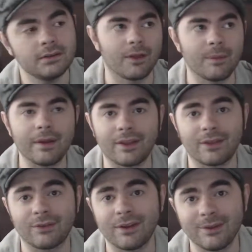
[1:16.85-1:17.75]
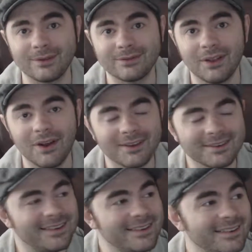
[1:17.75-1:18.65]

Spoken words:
I only made 3 of those vlogs.